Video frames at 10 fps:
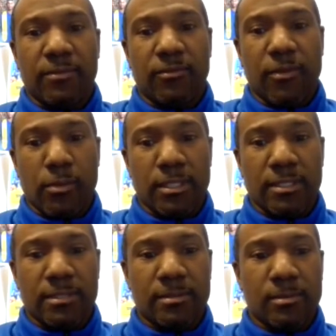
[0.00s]
to
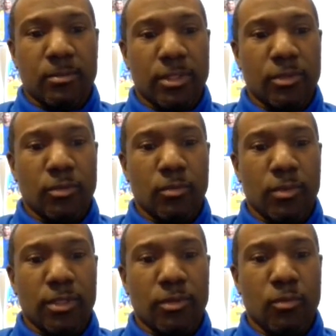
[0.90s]
focus when you
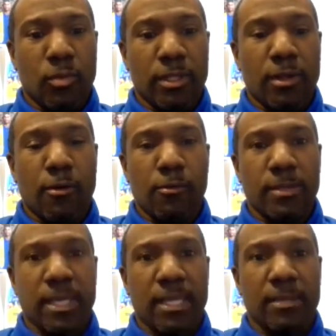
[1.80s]
when you win
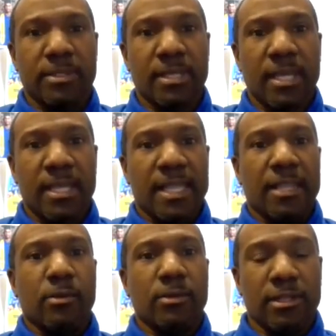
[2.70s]
home games
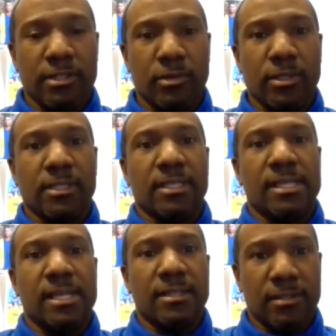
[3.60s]
not only are you going to
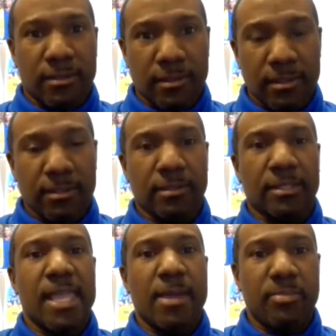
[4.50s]
get your your
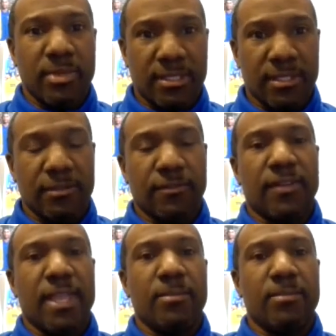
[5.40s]
campus and your
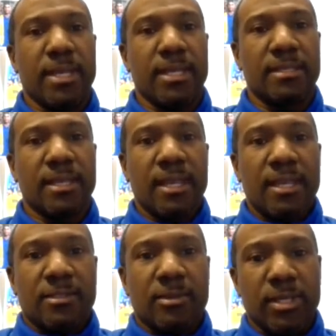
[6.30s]
fan base
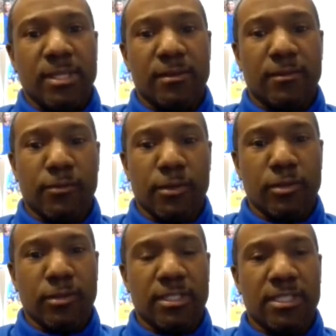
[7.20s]
to be there for
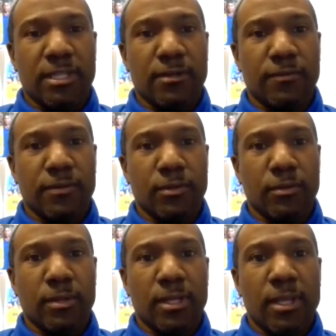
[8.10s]
you and to cheer for
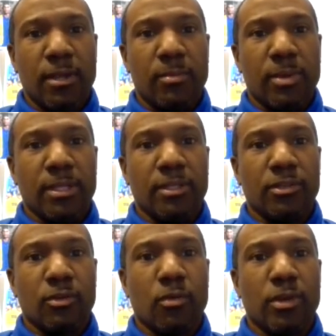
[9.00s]
you but
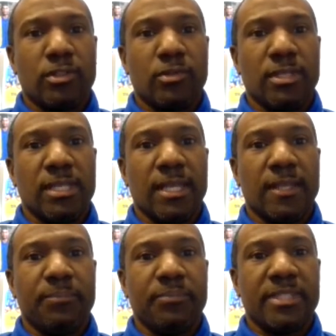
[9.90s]
you're going to
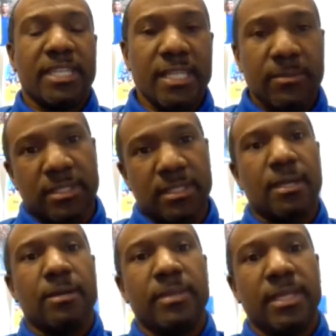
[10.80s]
get teams to
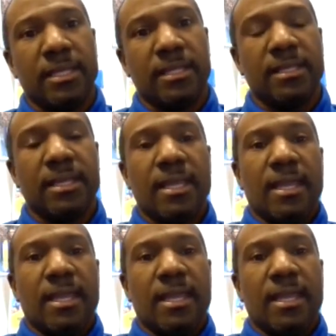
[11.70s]
come in